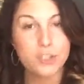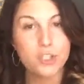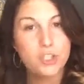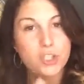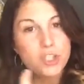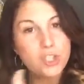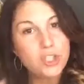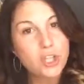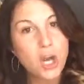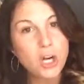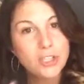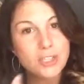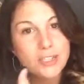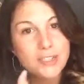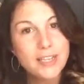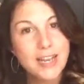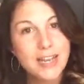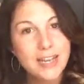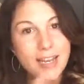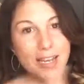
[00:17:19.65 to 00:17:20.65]
Just start
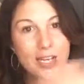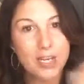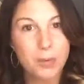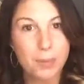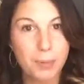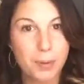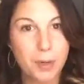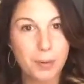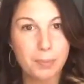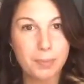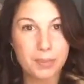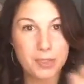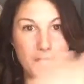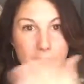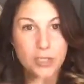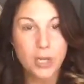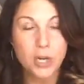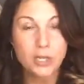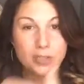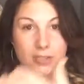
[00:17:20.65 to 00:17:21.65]
standing in your purpose.
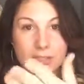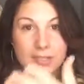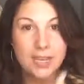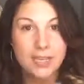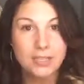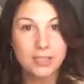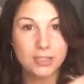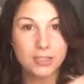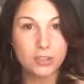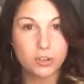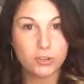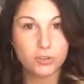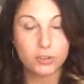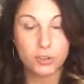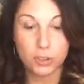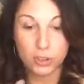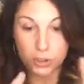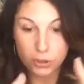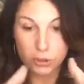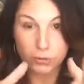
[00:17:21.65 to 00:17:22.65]
Start telling
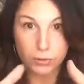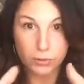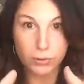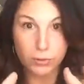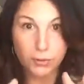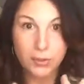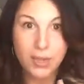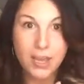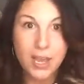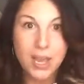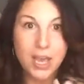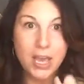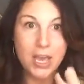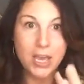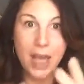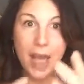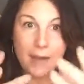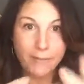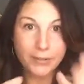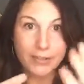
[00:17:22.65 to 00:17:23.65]
your truth
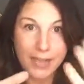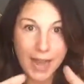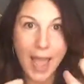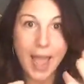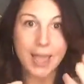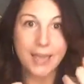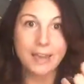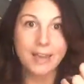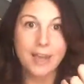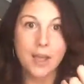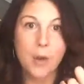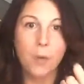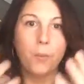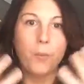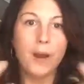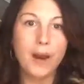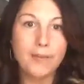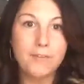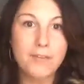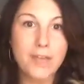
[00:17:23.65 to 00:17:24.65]
every day,
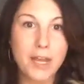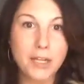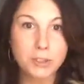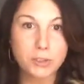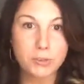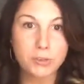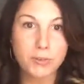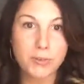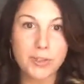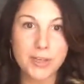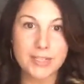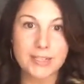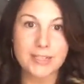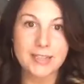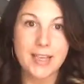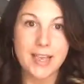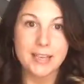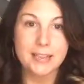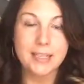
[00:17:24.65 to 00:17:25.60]
whatever that truth is.